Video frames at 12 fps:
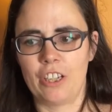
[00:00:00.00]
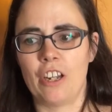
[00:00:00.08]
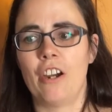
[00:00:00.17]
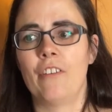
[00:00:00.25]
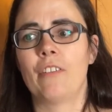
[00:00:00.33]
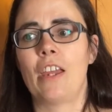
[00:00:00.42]

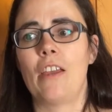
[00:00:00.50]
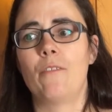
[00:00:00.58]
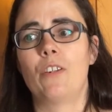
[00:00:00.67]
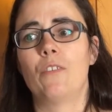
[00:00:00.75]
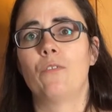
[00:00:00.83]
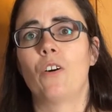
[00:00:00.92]
know,
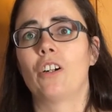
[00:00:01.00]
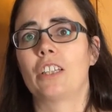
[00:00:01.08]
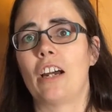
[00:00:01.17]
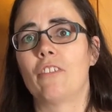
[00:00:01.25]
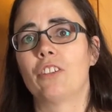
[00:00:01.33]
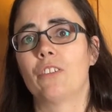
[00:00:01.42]
if you've followed
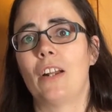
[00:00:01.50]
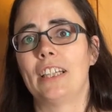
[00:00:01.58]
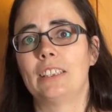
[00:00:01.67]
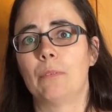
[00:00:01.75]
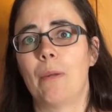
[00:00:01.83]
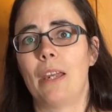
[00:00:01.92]
our other
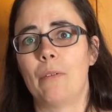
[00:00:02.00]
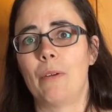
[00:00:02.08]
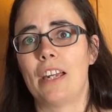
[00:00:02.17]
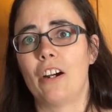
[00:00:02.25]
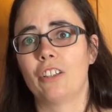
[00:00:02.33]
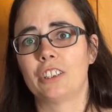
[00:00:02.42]
recipe,
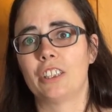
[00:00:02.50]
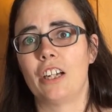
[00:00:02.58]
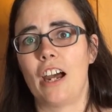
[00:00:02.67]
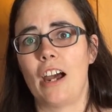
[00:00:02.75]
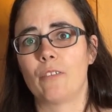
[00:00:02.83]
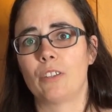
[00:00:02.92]
we also
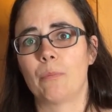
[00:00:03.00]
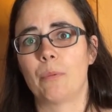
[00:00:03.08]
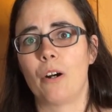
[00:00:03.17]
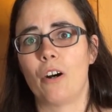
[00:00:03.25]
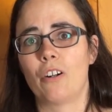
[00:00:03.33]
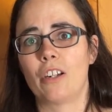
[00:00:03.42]
have on the
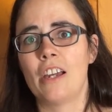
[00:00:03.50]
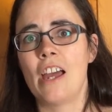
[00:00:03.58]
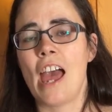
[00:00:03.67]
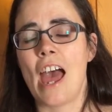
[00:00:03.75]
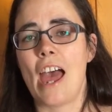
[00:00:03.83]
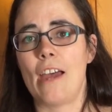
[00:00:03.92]
blog
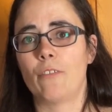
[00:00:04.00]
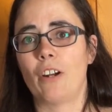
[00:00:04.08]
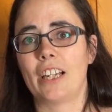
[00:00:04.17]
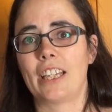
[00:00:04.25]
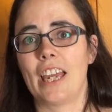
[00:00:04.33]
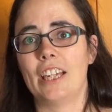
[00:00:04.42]
air
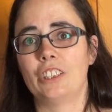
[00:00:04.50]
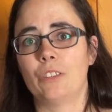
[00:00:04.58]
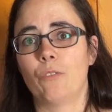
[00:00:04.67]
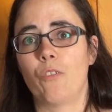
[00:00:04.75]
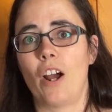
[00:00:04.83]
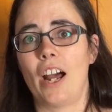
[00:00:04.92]
fry Cajun
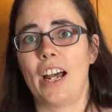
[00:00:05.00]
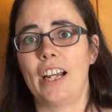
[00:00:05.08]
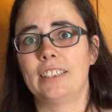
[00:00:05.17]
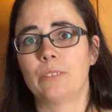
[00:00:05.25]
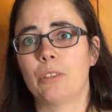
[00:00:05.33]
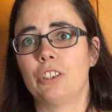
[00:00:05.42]

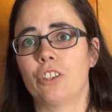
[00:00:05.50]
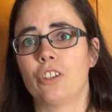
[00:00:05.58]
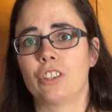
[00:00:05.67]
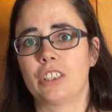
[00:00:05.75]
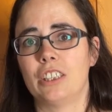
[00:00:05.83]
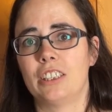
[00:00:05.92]
fries, which are
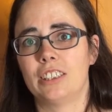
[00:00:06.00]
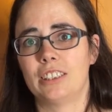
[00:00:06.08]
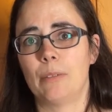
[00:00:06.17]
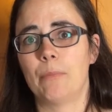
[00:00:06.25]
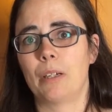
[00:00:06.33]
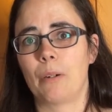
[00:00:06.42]
cooked in a
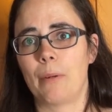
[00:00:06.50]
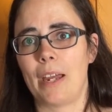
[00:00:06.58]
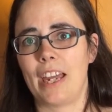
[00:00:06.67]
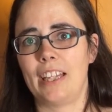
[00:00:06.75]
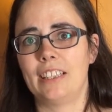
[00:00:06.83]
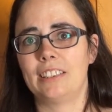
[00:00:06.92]
similar
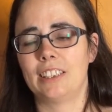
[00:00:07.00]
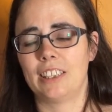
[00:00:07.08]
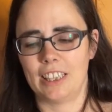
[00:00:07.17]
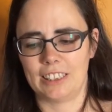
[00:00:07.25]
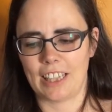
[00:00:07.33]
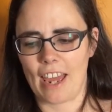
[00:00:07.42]
way to
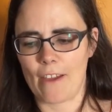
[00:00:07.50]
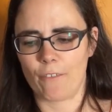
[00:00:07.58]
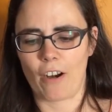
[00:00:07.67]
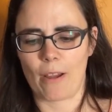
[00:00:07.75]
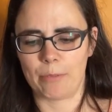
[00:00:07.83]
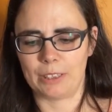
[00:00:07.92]
these air
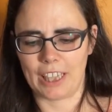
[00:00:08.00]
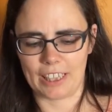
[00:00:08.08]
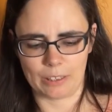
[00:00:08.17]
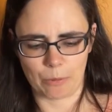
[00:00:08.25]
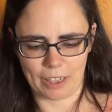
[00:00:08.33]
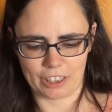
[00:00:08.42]
fry
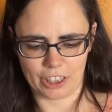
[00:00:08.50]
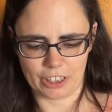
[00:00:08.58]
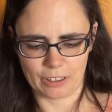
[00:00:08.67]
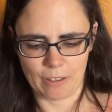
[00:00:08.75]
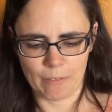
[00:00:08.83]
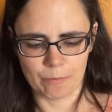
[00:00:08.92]
potato wedges.
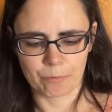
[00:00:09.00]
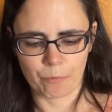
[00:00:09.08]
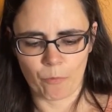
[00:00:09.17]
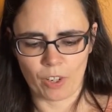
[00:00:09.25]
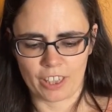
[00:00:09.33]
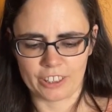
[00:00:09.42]

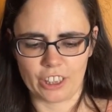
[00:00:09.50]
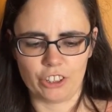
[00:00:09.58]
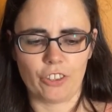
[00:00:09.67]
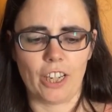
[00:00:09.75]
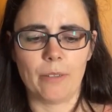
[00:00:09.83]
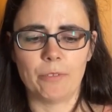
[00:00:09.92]
So let's
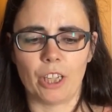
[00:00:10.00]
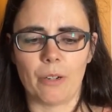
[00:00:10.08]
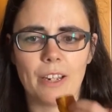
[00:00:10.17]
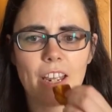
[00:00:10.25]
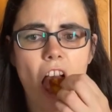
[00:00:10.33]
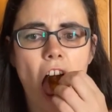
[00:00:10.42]
try them, shall we?